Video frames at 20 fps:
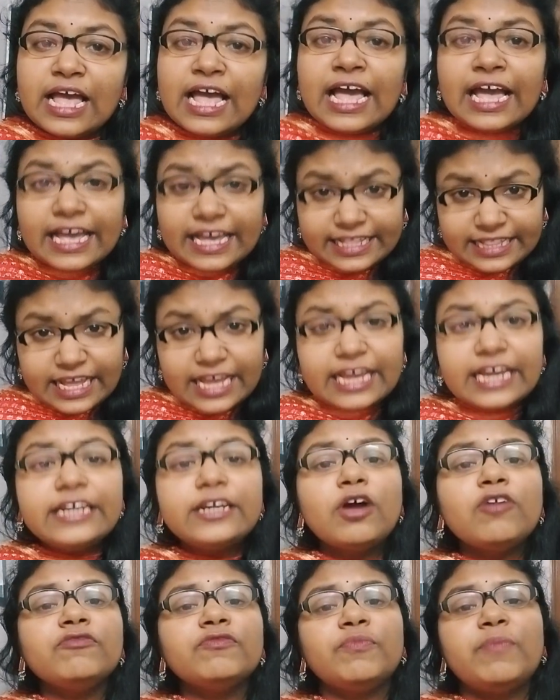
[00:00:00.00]
In the
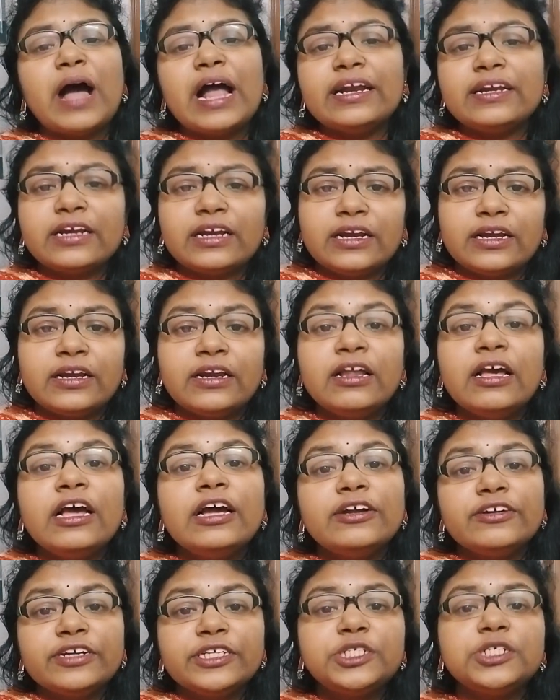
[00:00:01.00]
heat of battle,
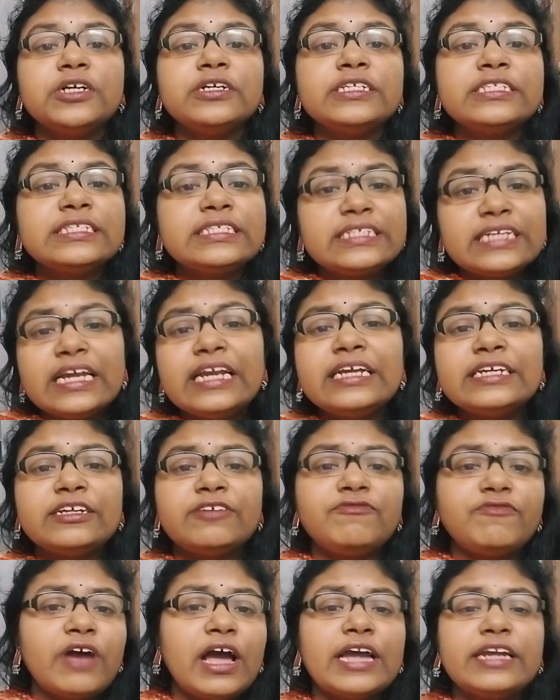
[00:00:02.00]
Richard, still
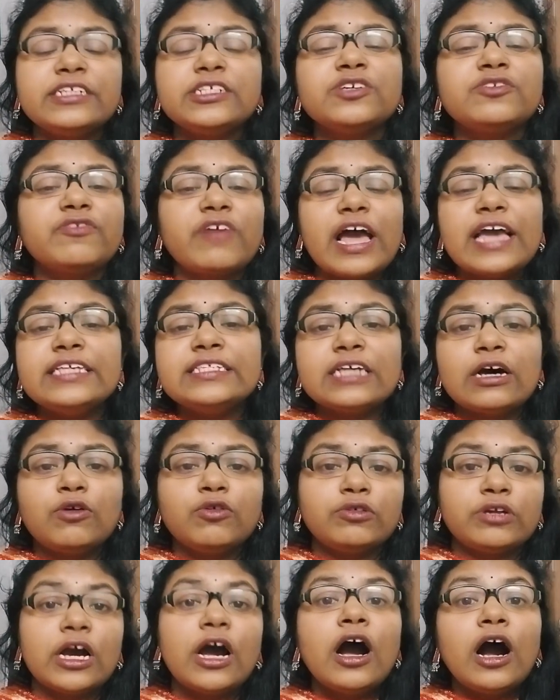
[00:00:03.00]
defiant, cries
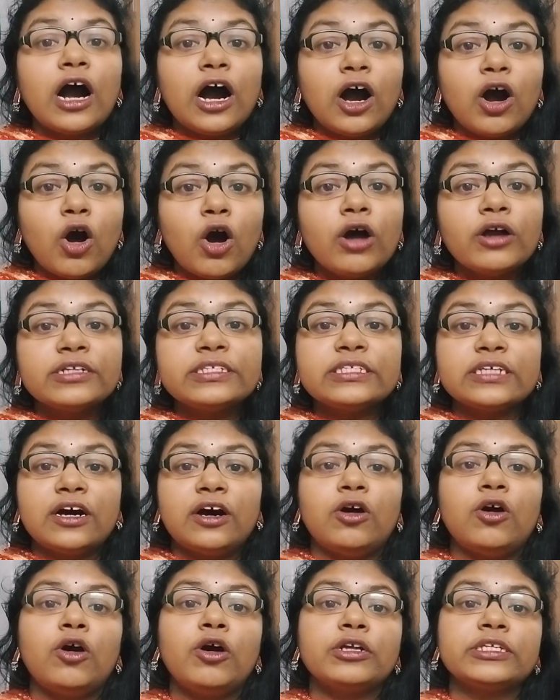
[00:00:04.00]
out, a
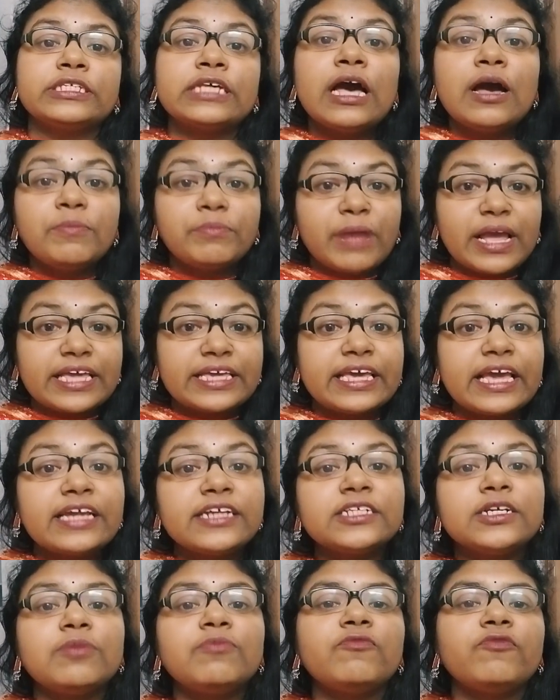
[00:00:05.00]
horse, my
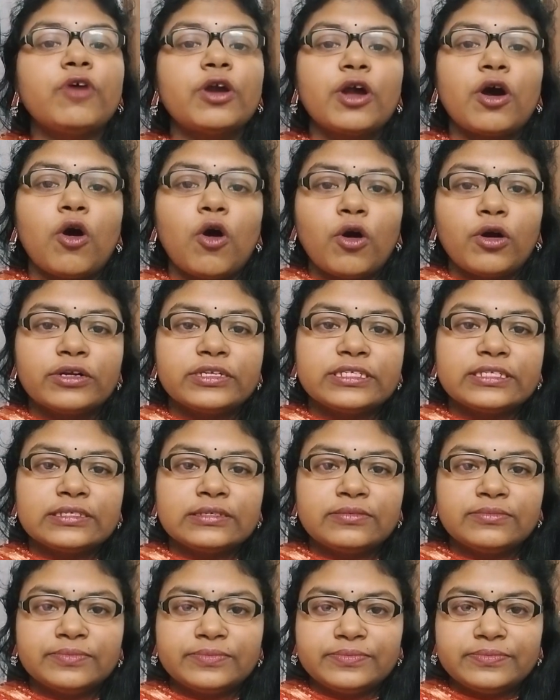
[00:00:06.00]
kingdom for a horse."
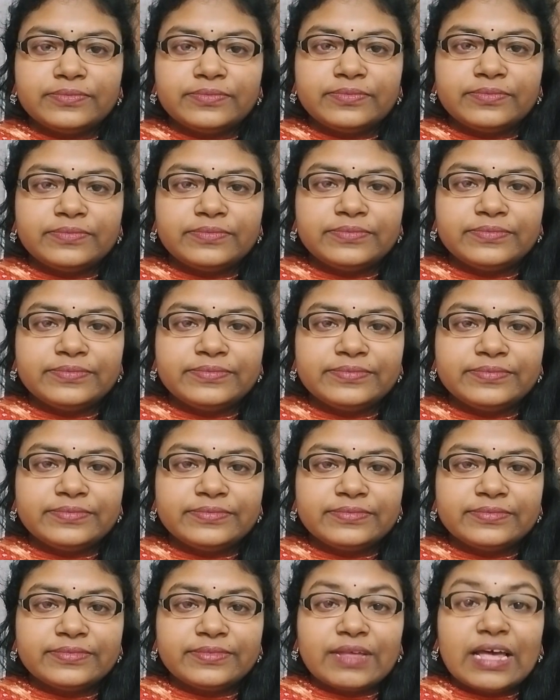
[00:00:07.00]

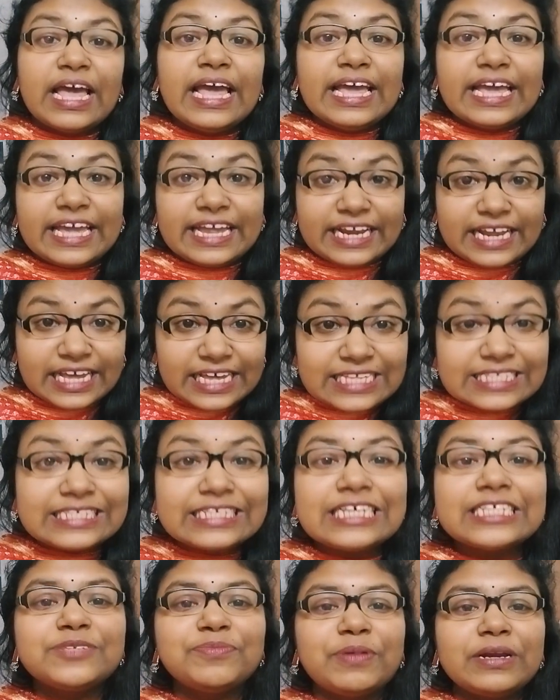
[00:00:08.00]
In his
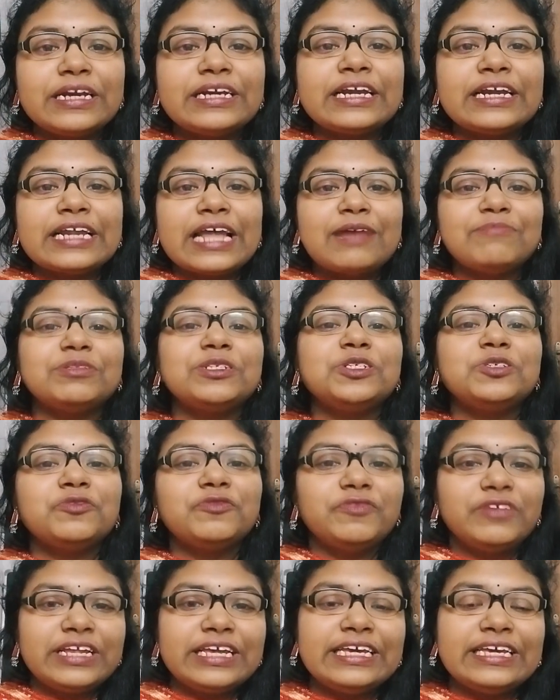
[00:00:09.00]
desperate attempt to
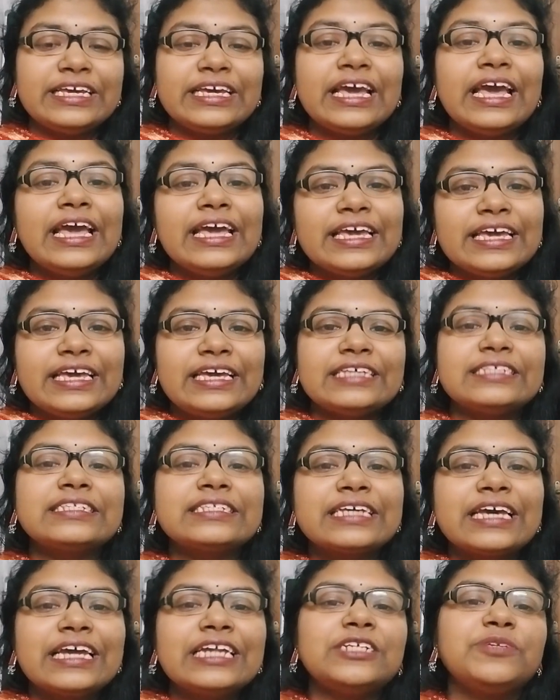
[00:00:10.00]
flee, he
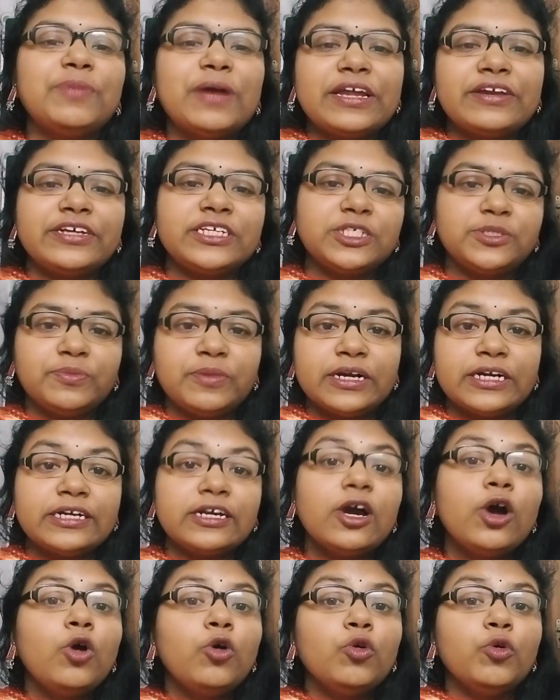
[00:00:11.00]
is killed by Richmond,
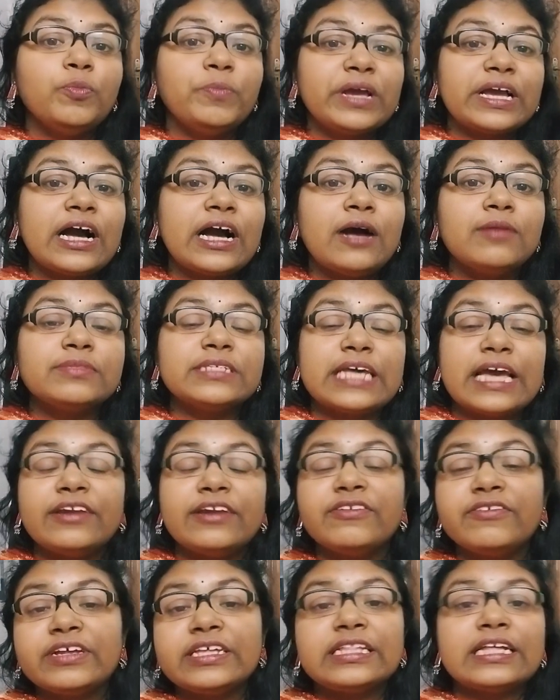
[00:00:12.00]
who becomes
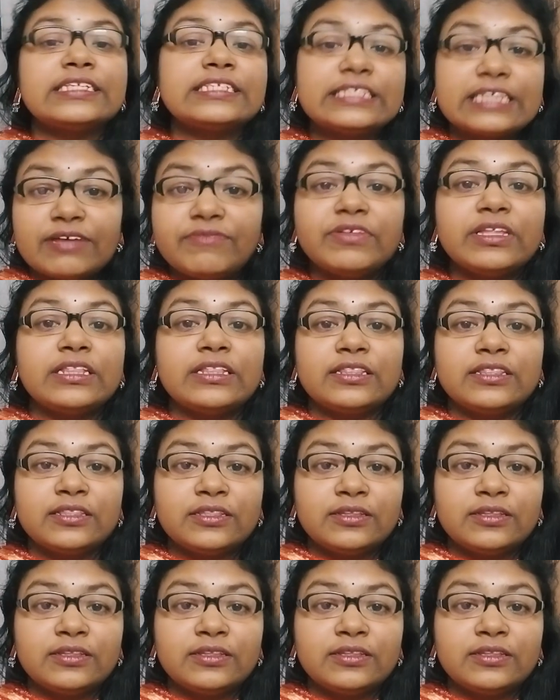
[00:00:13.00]
Henry VII.